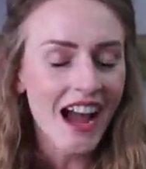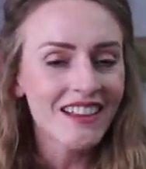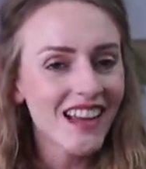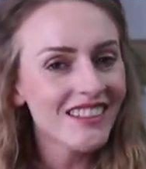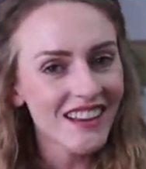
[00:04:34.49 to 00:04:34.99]

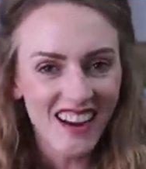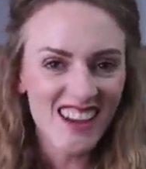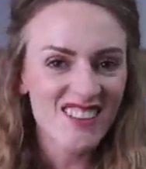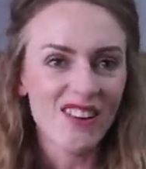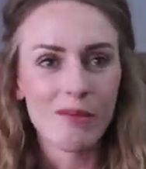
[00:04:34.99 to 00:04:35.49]
like that
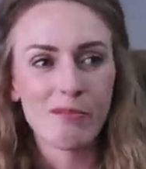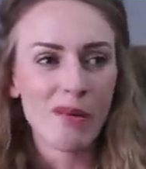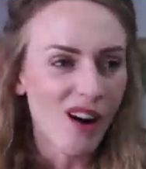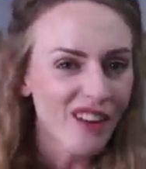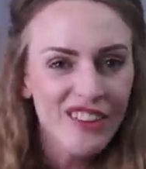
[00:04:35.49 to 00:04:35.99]
kind of
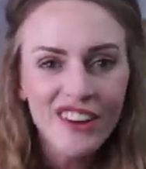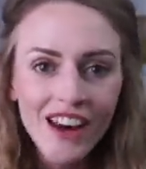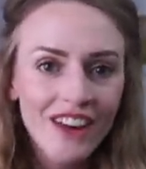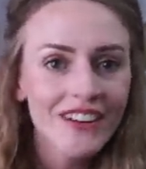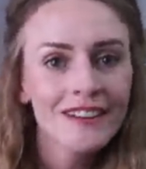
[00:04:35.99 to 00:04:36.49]

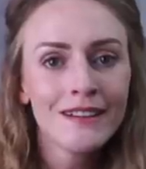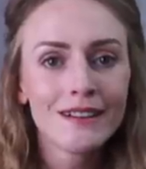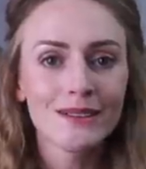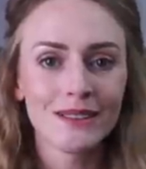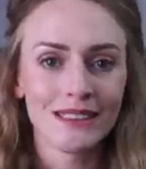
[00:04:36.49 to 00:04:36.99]
apothecary
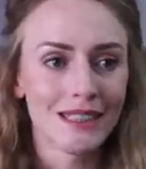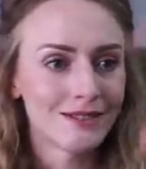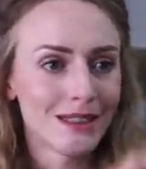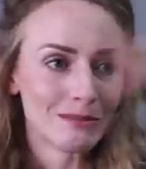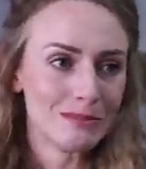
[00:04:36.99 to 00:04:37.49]
look where you have
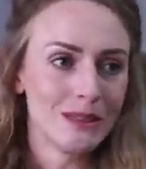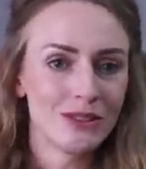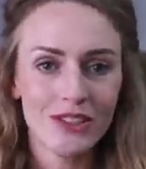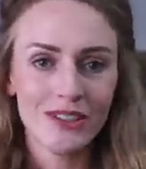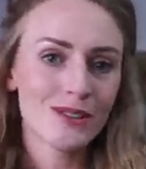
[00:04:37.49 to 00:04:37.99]
like bell
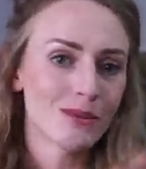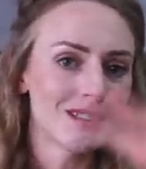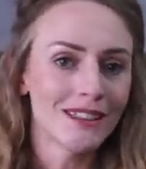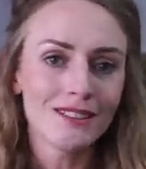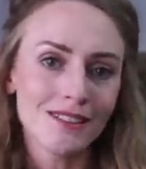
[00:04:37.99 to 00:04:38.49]
jars with
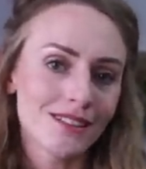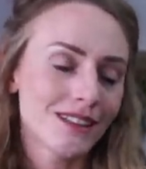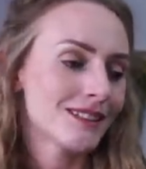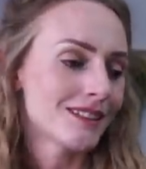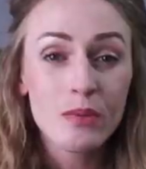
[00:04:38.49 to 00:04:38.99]
things
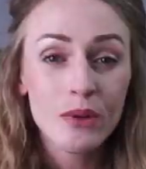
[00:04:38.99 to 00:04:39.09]
inside. Like